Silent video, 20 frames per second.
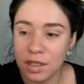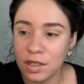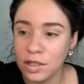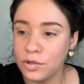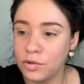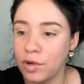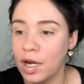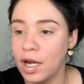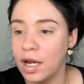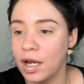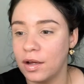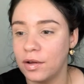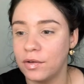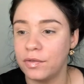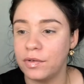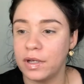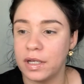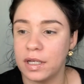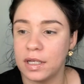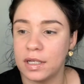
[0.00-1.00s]
grab,
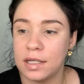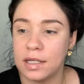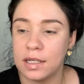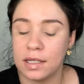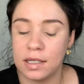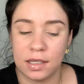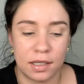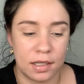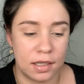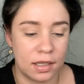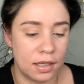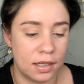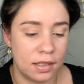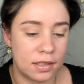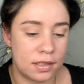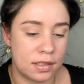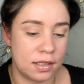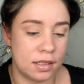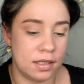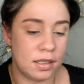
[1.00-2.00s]
let's
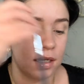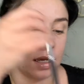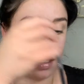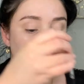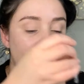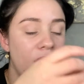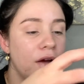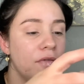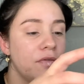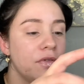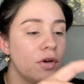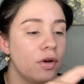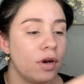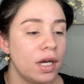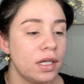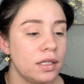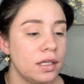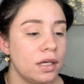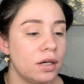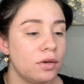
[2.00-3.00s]
see, I have no
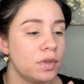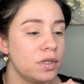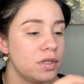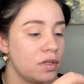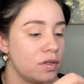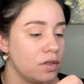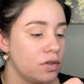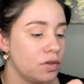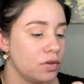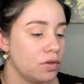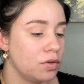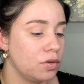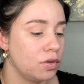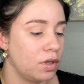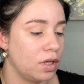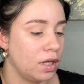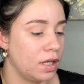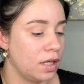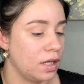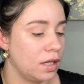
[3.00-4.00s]
idea what to do,
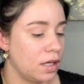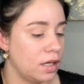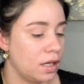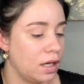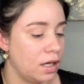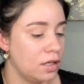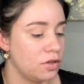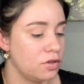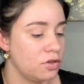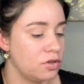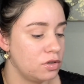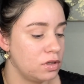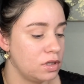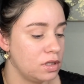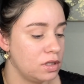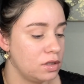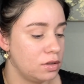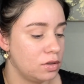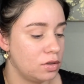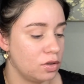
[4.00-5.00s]
and I usually
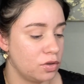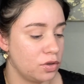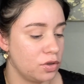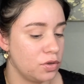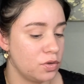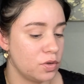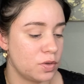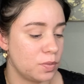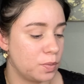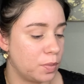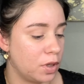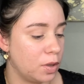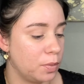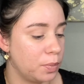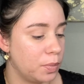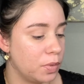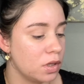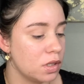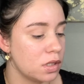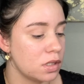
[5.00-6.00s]
don't use
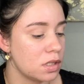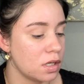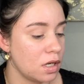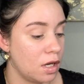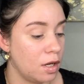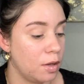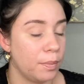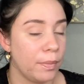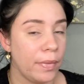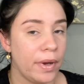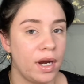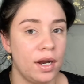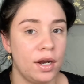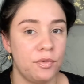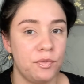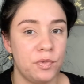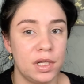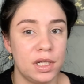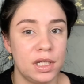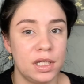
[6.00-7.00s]
purples, but I
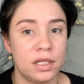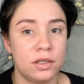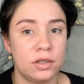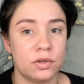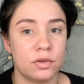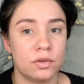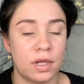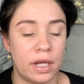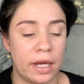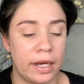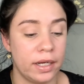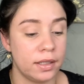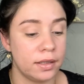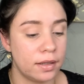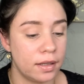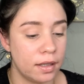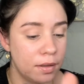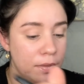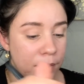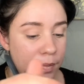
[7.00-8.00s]
really do like
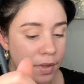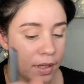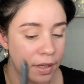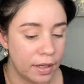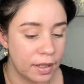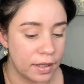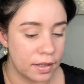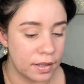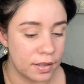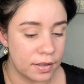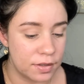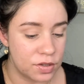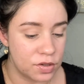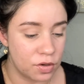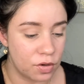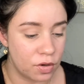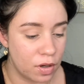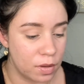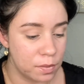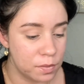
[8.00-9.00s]
them. So
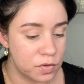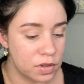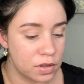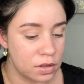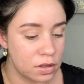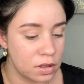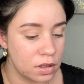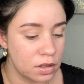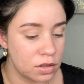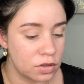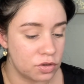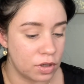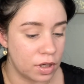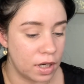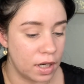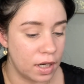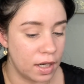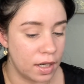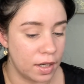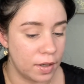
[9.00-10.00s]
I'm just gonna
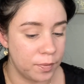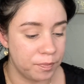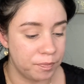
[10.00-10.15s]
try